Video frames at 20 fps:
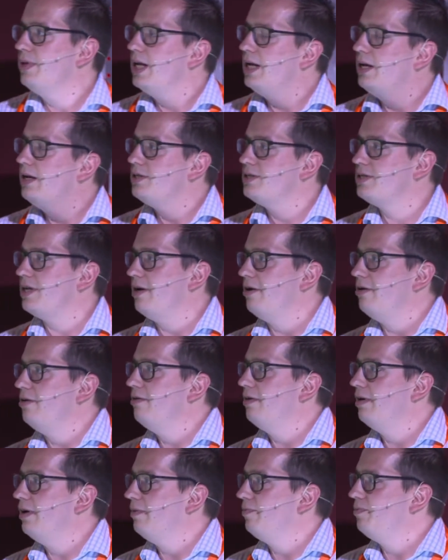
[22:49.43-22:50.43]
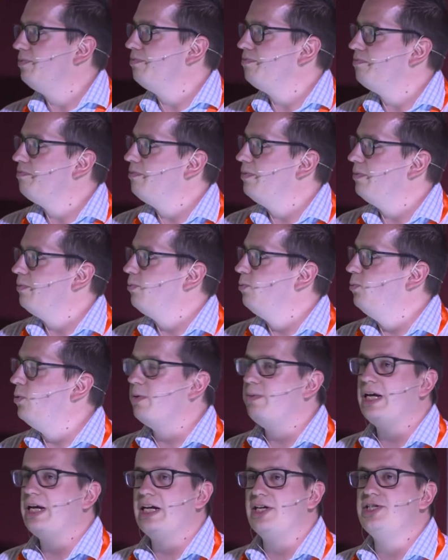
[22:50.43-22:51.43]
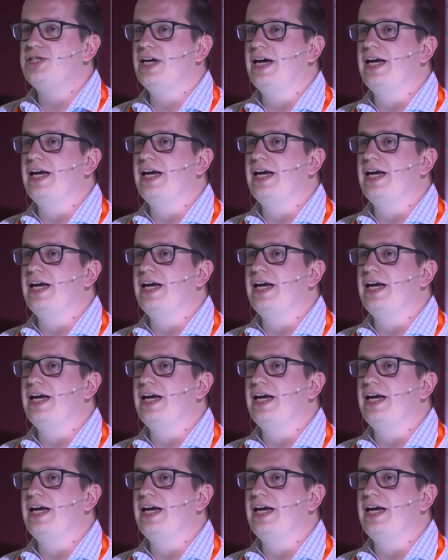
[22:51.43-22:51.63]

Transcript: So what are we going to change?